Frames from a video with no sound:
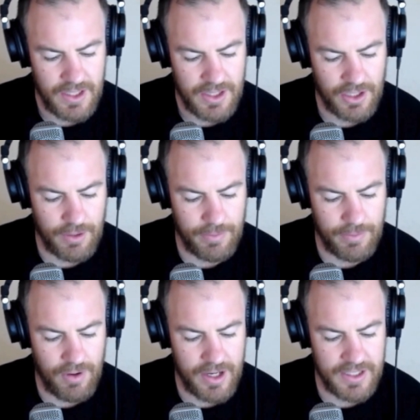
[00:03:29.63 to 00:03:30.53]
The
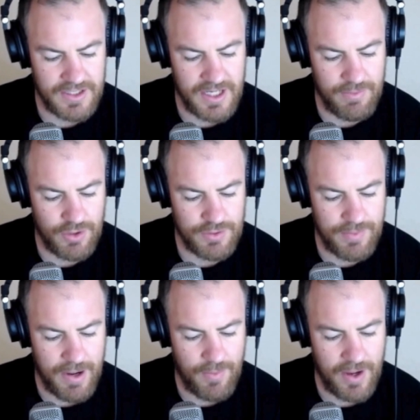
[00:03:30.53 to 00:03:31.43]
copyright is D. Bruce
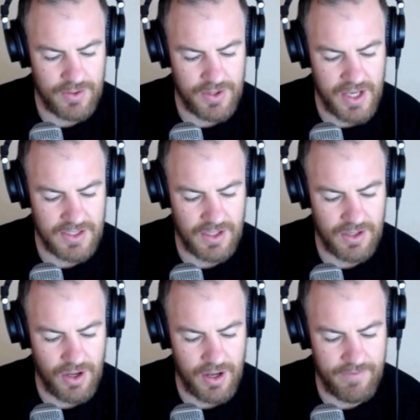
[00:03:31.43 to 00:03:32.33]
Banwell
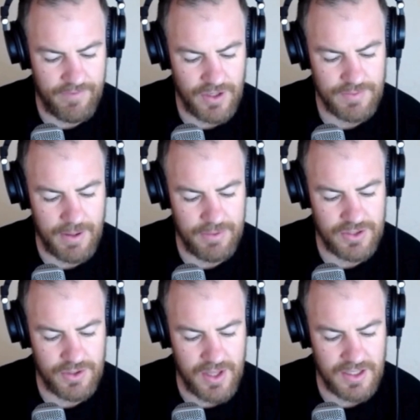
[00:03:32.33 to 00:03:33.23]
2009, first published
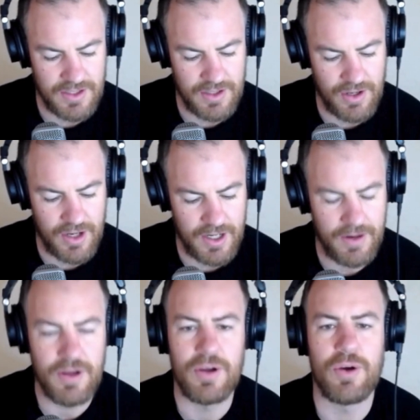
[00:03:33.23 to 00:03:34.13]
2009.
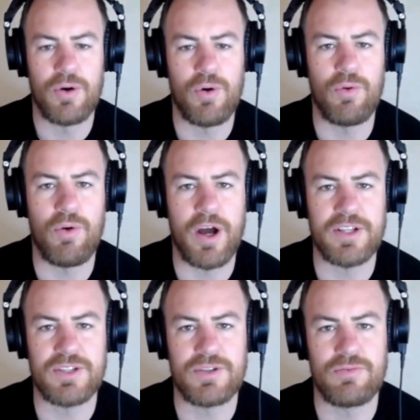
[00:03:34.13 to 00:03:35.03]
All
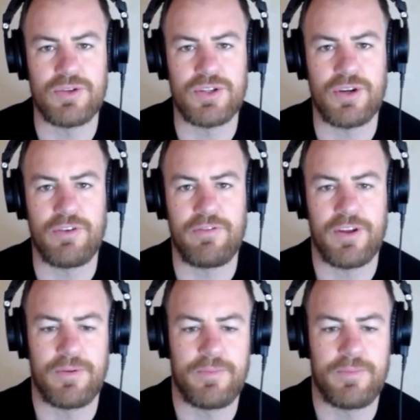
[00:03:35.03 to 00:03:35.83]
rights reserved.